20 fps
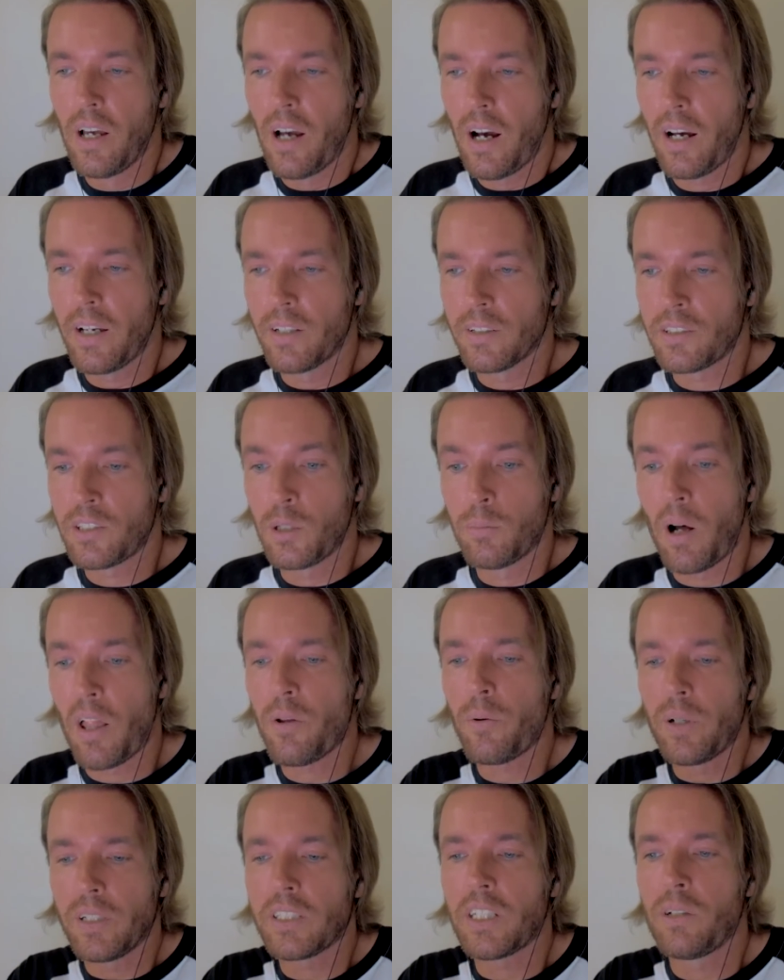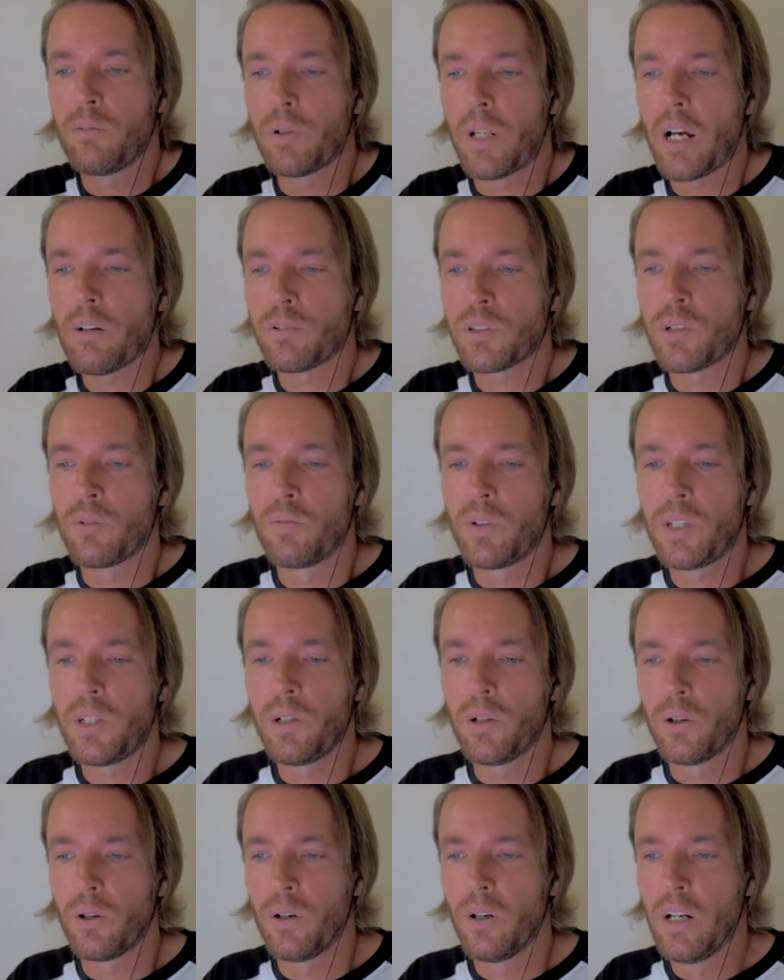I assume. Otherwise, he would have some
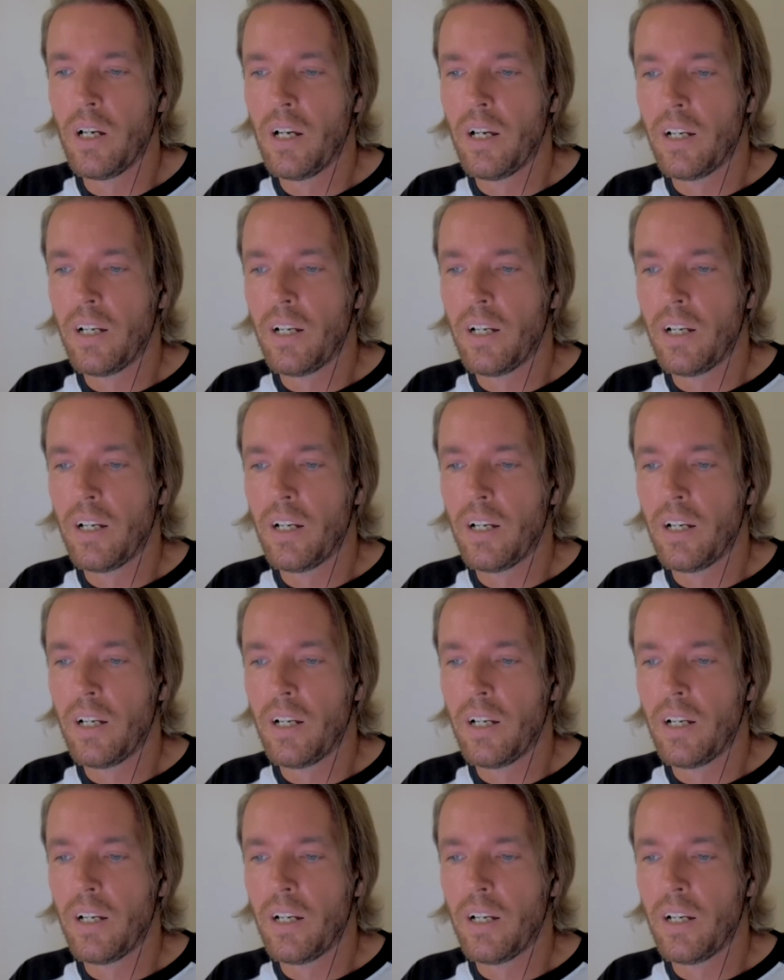video